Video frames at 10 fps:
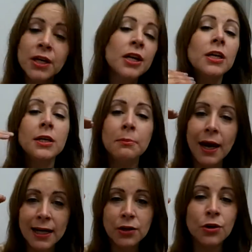You
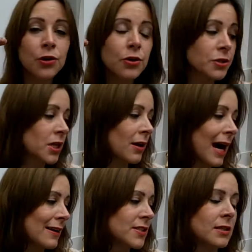may also
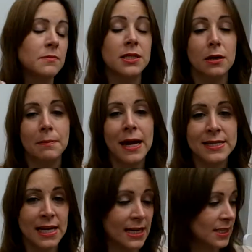have some
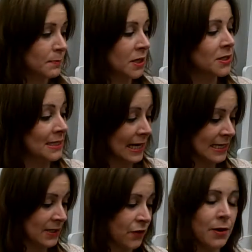subheadings because it
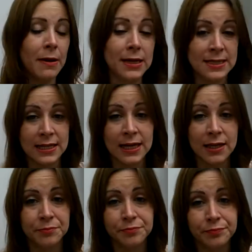is for a
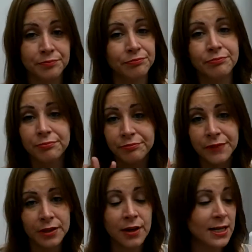magazine.
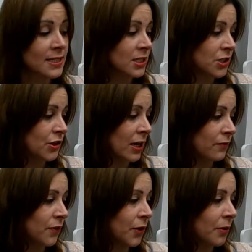Nice and
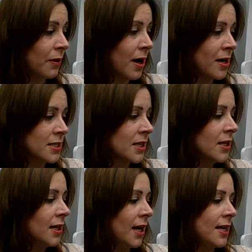straightforward.
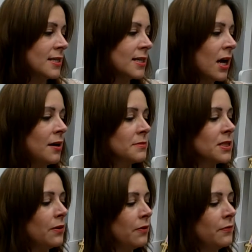In terms
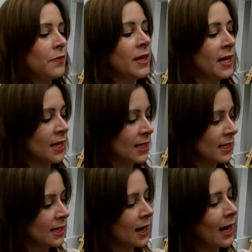of
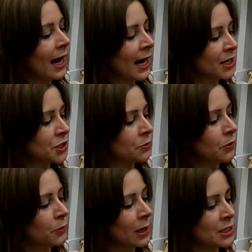the
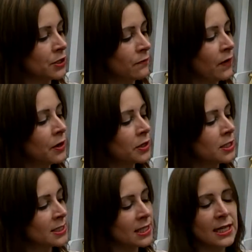actual question
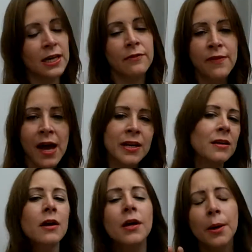focus, the event,
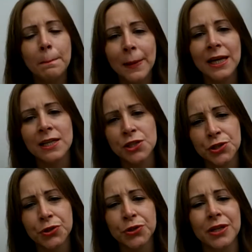make
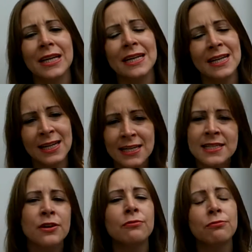sure that it is
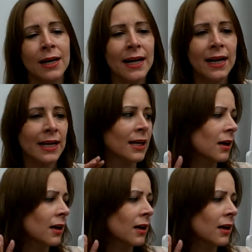a really